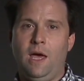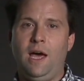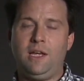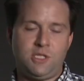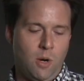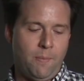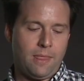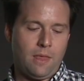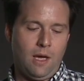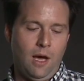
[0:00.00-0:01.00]
Uh, so
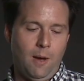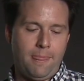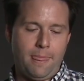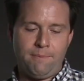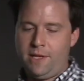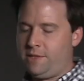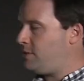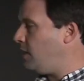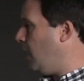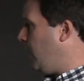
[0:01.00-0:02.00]
um,
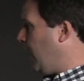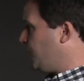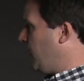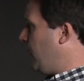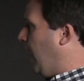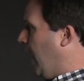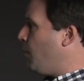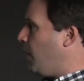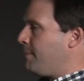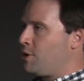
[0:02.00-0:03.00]
this uh, X-Rite
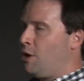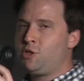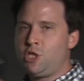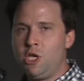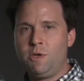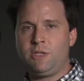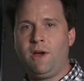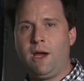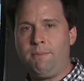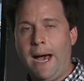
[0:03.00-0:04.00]
i1 Pro 2 is
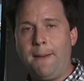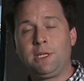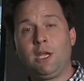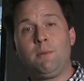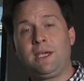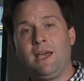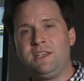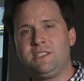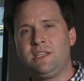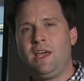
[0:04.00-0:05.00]
very popular
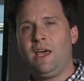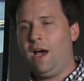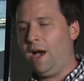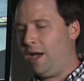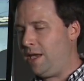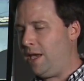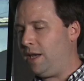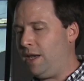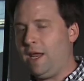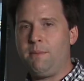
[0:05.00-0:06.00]
because
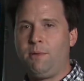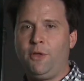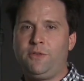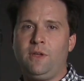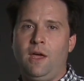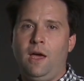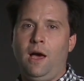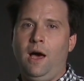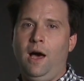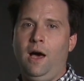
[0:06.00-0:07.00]
it enables
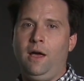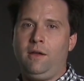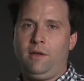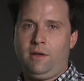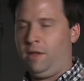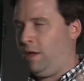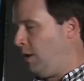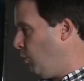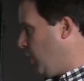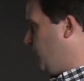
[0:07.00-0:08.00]
uh,
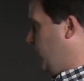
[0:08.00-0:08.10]
it works